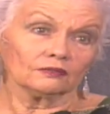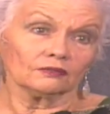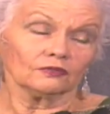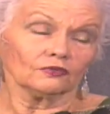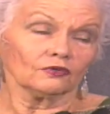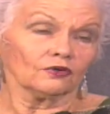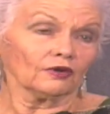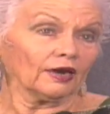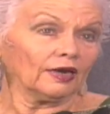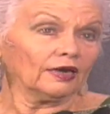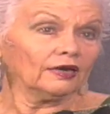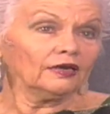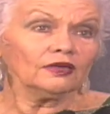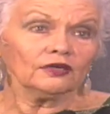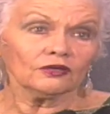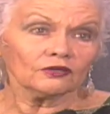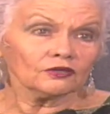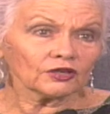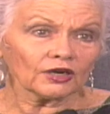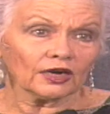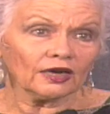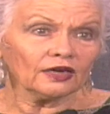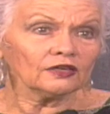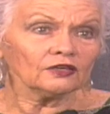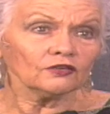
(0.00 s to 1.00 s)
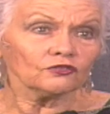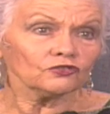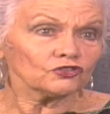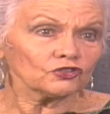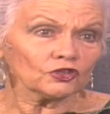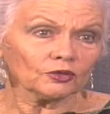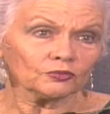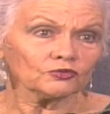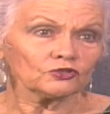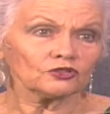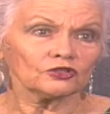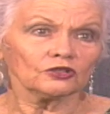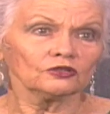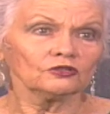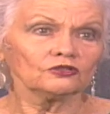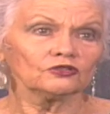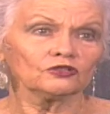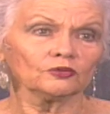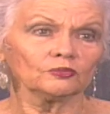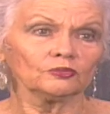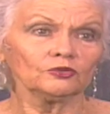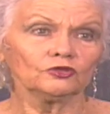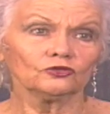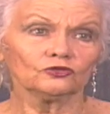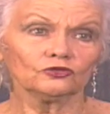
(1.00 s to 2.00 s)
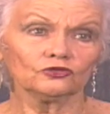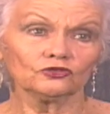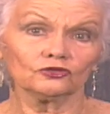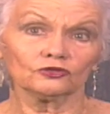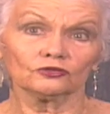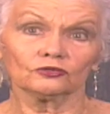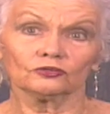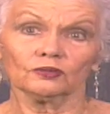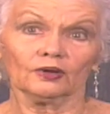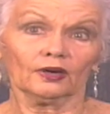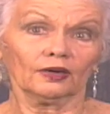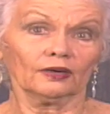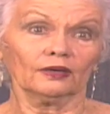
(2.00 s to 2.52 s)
or any other kind of substance abuse.